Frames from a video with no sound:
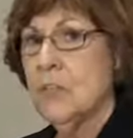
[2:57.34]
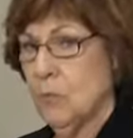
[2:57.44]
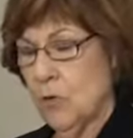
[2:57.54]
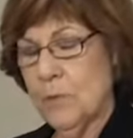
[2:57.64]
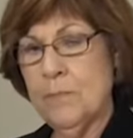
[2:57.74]

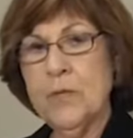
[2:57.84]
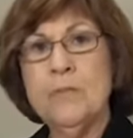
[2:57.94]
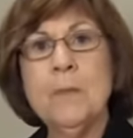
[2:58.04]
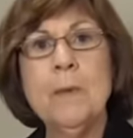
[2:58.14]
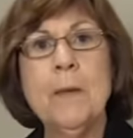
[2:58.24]
you will
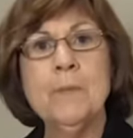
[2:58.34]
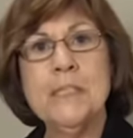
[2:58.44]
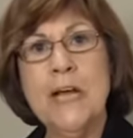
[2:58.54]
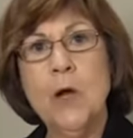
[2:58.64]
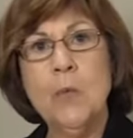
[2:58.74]
remove the paper
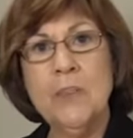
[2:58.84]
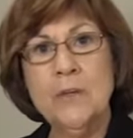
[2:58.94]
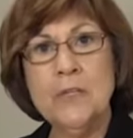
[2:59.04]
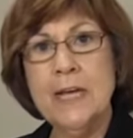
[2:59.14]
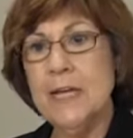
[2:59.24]
towel when
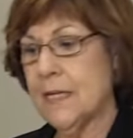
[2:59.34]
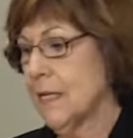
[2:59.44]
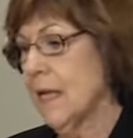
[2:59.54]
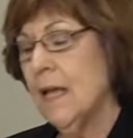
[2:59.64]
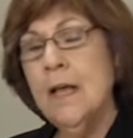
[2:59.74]
they're
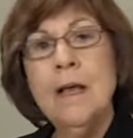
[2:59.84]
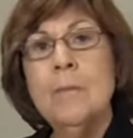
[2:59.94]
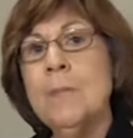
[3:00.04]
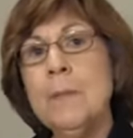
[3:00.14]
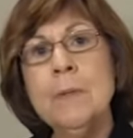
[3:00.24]
done.
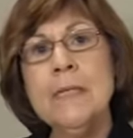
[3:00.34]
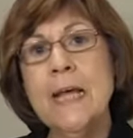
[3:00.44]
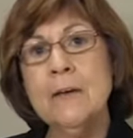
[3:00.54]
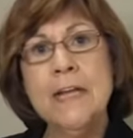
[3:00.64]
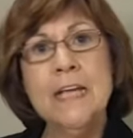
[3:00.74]
People
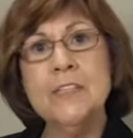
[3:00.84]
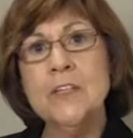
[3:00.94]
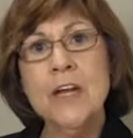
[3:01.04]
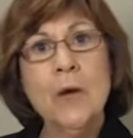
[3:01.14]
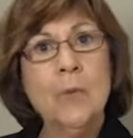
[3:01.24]

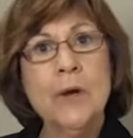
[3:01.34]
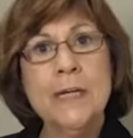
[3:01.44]
nowadays are not